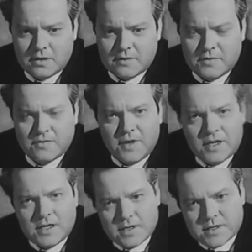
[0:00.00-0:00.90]

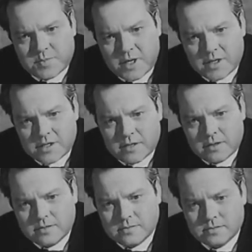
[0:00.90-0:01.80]
defending the
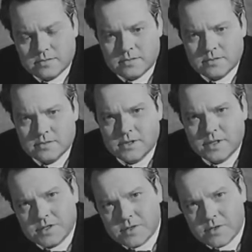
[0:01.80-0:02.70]
spectacle.
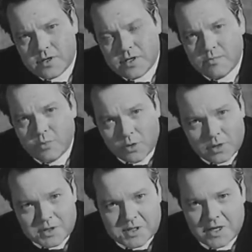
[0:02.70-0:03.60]
In this story, the
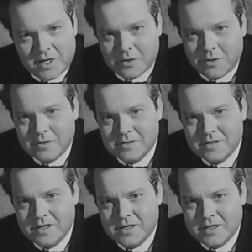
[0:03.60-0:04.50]
bull is the hero.
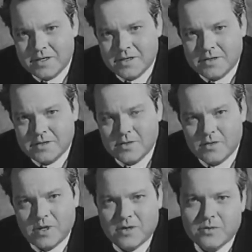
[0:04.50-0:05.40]
So
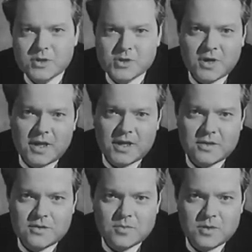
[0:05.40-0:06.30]
no matter what your
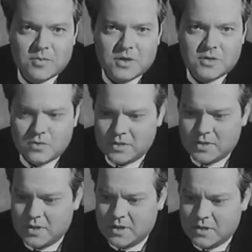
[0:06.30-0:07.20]
attitude may be toward
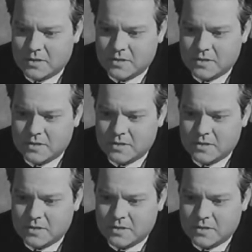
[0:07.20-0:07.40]
the